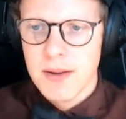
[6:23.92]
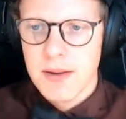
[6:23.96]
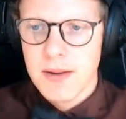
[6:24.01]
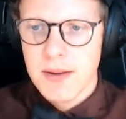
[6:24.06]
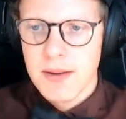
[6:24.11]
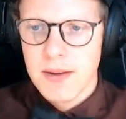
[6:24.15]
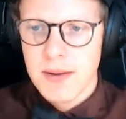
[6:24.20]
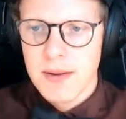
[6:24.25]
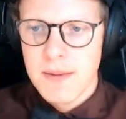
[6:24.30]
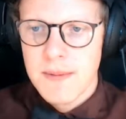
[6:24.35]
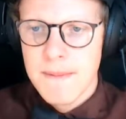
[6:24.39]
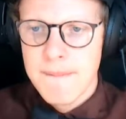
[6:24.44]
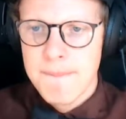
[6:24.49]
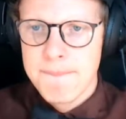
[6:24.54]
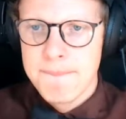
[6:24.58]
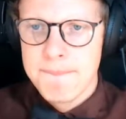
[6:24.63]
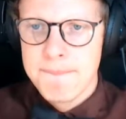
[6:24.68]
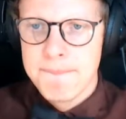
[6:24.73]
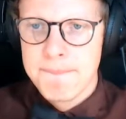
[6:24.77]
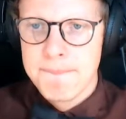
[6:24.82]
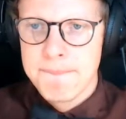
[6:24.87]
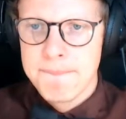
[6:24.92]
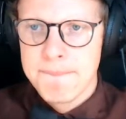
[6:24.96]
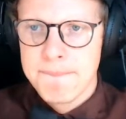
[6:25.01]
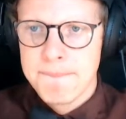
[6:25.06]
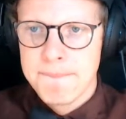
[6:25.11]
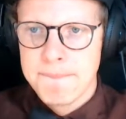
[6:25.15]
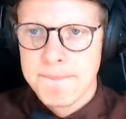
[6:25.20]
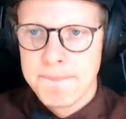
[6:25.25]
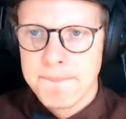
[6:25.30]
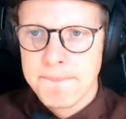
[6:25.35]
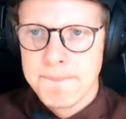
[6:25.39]

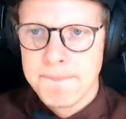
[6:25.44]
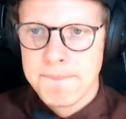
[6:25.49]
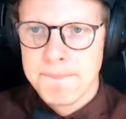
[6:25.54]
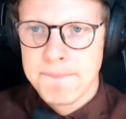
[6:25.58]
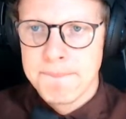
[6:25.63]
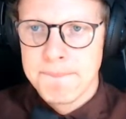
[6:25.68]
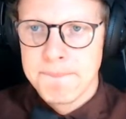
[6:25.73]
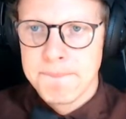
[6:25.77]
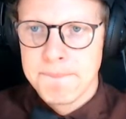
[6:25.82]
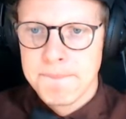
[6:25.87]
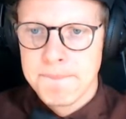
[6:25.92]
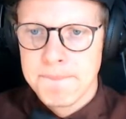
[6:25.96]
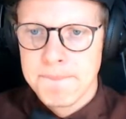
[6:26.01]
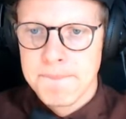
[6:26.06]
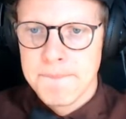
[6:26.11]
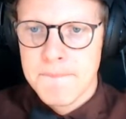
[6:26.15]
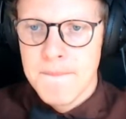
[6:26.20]
(no one is talking)